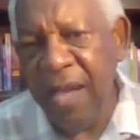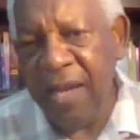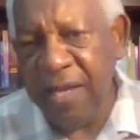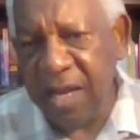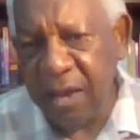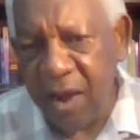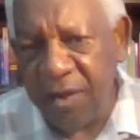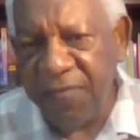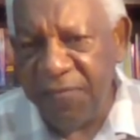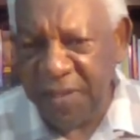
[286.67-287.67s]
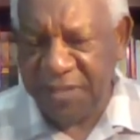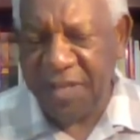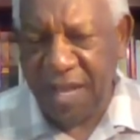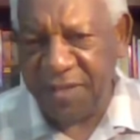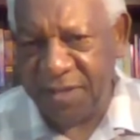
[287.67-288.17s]
and that God fix
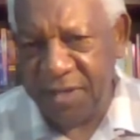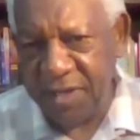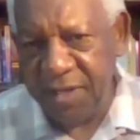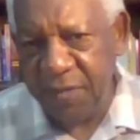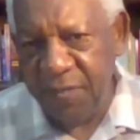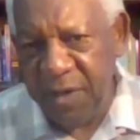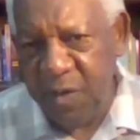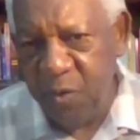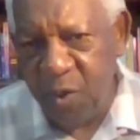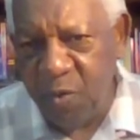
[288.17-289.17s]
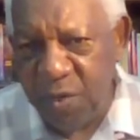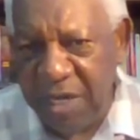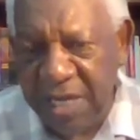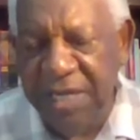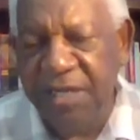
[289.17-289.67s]
us to be what we
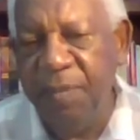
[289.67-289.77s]
need